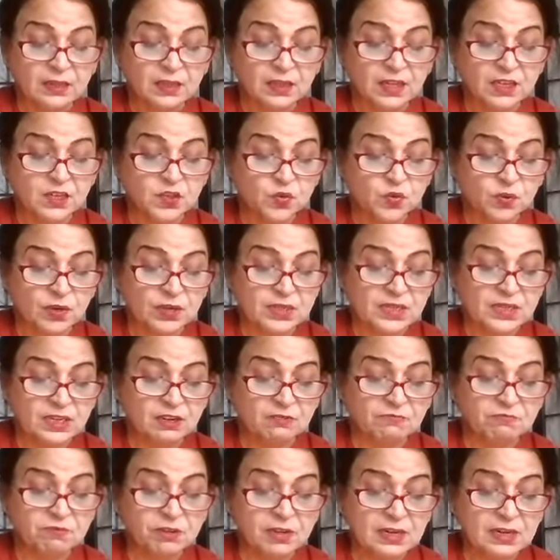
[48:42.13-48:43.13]
This was
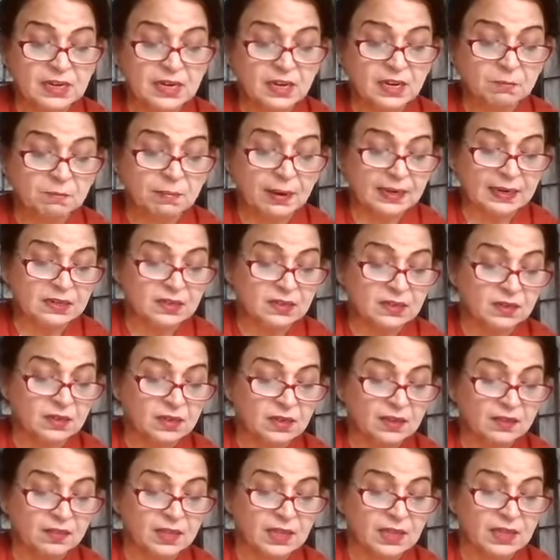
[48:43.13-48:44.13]
infinitely better
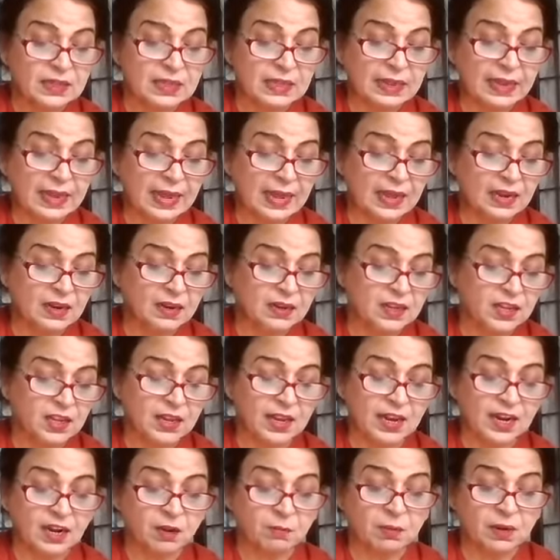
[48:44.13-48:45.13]
than the hell
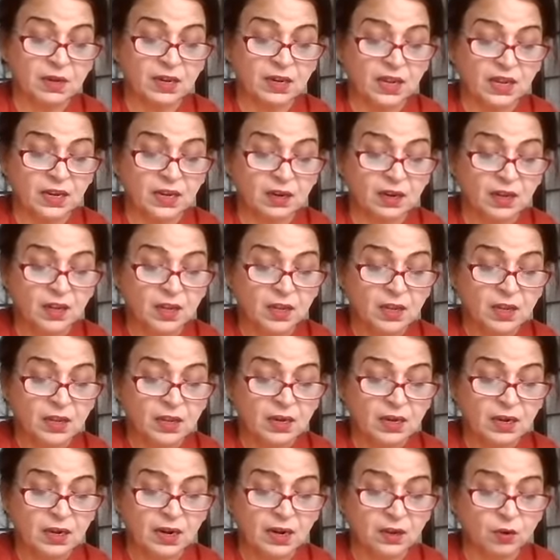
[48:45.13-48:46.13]
he had been in,
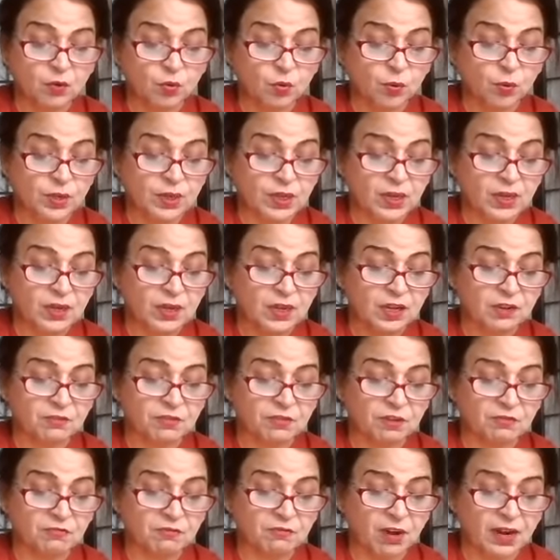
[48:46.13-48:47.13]
not knowing
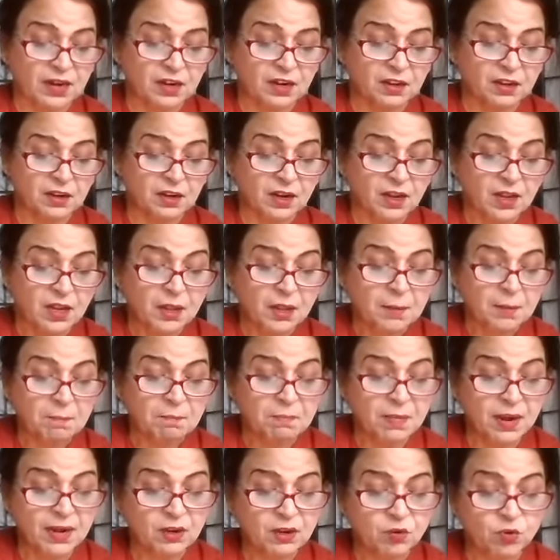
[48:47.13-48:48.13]
if the Vanar
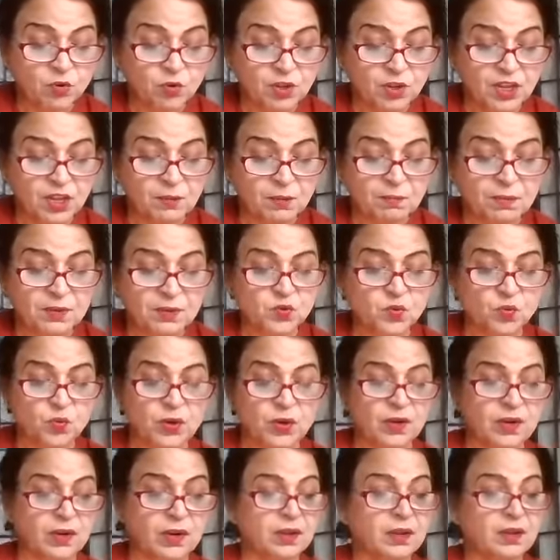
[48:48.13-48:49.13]
meant to keep his
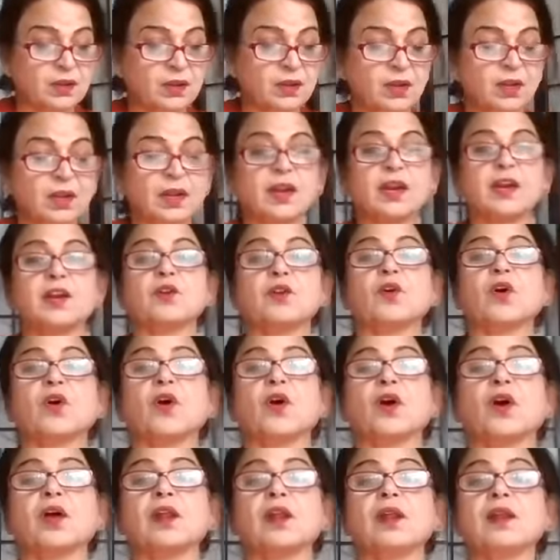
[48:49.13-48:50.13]
word at
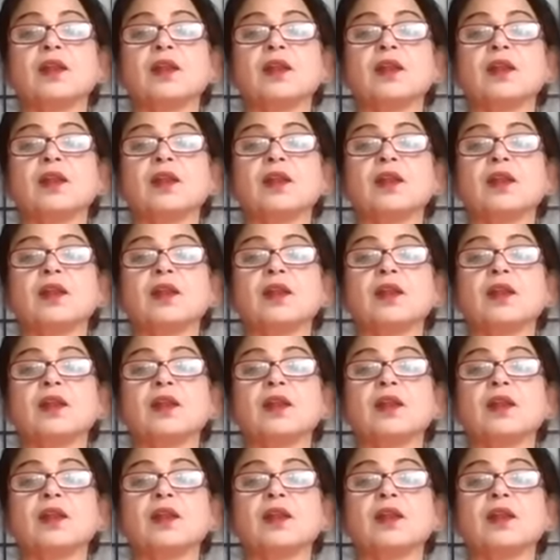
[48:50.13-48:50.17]
all.